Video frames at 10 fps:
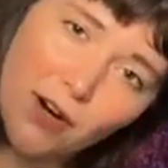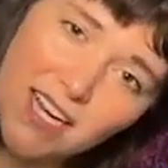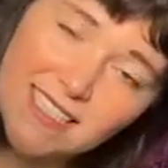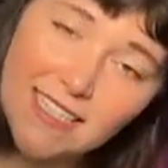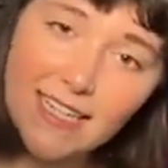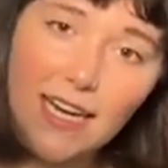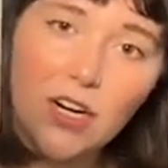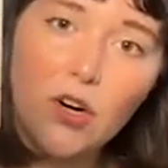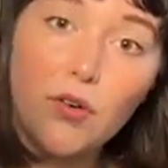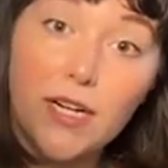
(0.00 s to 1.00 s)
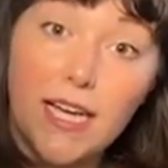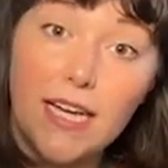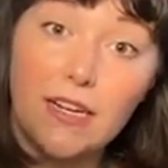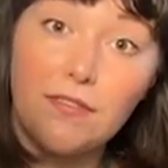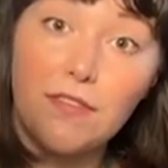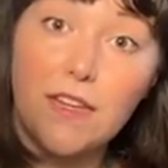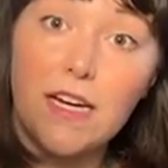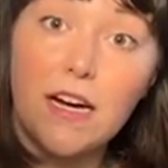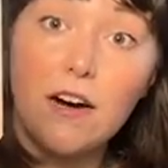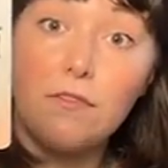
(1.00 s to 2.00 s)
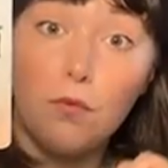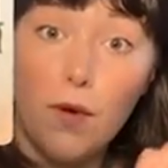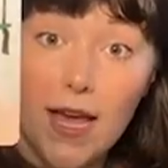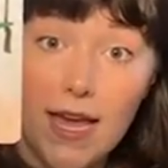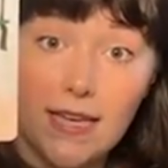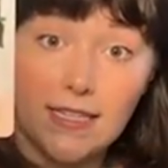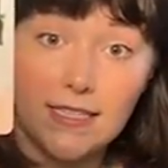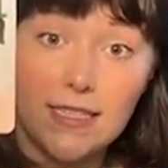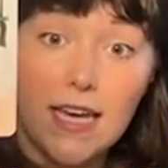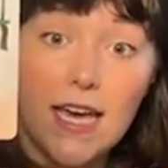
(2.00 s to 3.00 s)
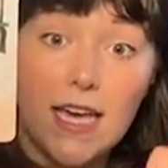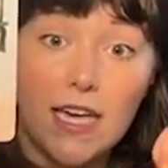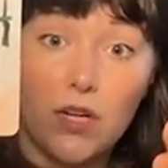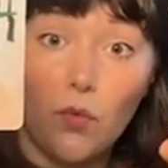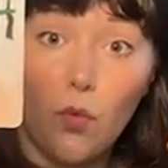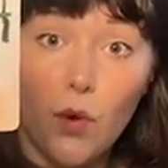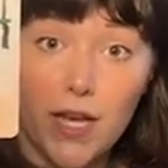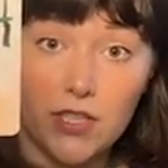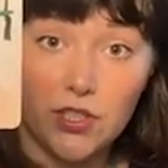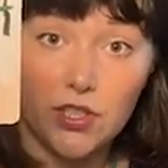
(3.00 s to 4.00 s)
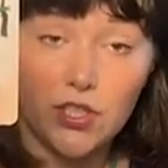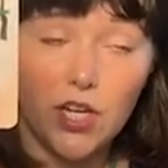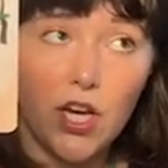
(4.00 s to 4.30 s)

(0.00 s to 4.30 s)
us, get creative. Think of ways in which